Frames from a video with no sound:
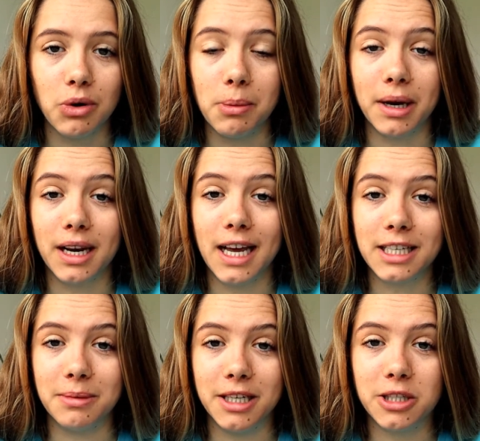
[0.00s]
while my
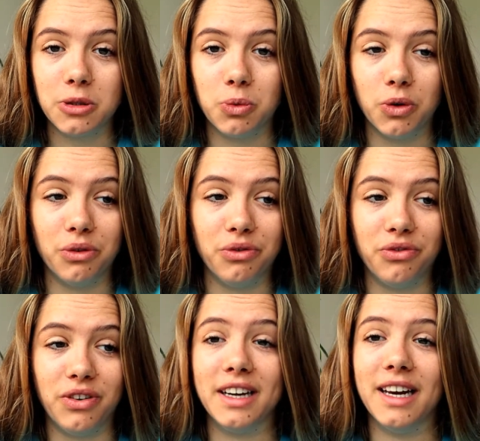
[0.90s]
classmates were
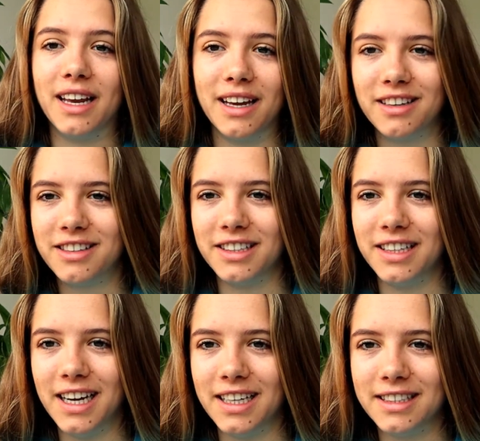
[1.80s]
fighting till
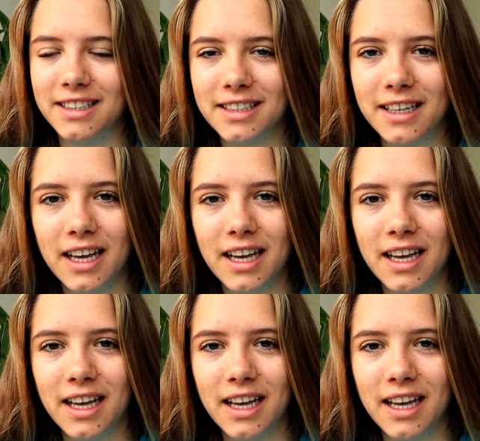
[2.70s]
the end.